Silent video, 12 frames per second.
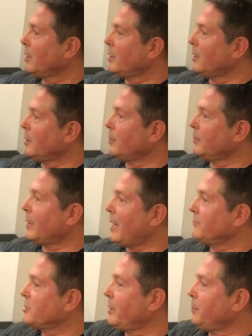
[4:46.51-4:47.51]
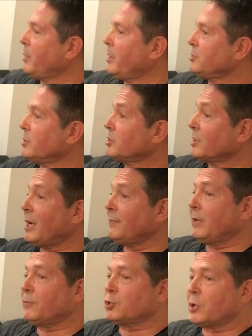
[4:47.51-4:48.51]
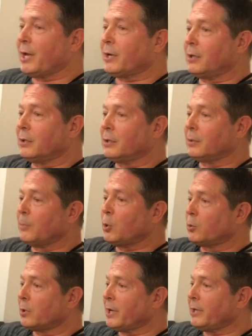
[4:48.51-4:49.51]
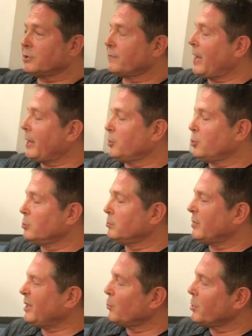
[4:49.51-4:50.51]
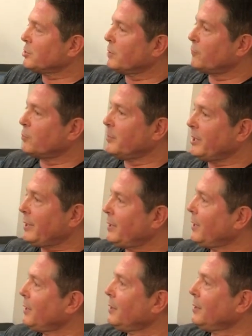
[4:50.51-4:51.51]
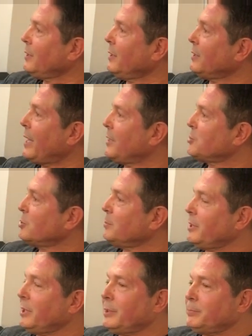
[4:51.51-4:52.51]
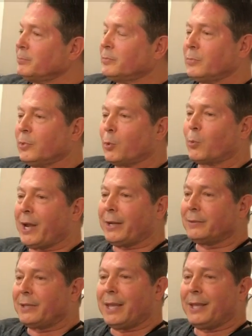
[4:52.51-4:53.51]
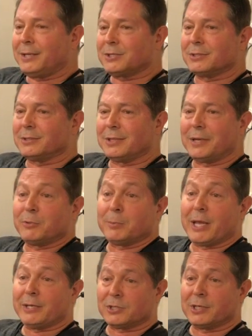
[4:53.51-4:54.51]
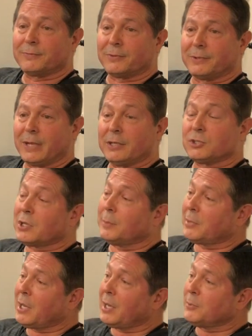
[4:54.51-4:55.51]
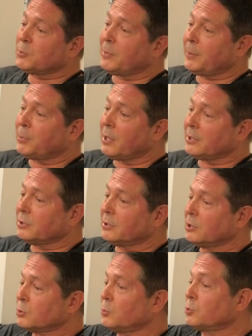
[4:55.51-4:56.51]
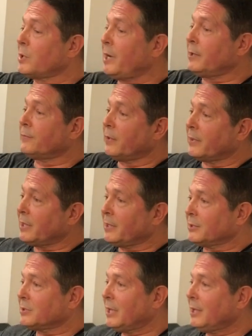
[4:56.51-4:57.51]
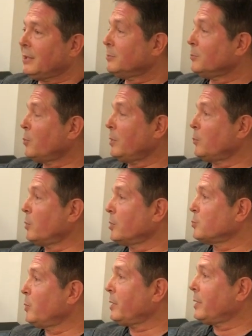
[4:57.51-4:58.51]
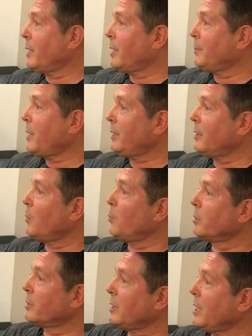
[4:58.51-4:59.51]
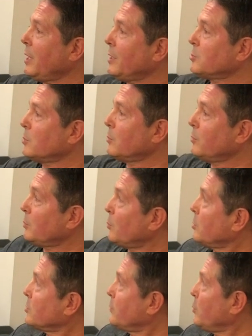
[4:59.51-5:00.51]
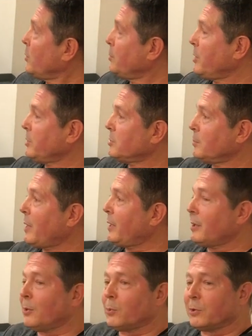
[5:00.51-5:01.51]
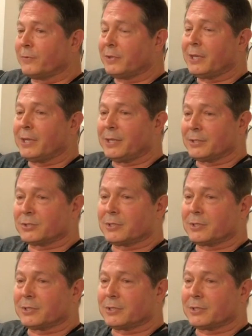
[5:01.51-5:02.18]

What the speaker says: I've seen patients, and I've even tried a motorized vacuum. It wasn't for me. It has to be the right case, and everybody's different. And sometimes my prosthetist will try different things. what works one time might not work the next, or what works for one patient might not work for the next.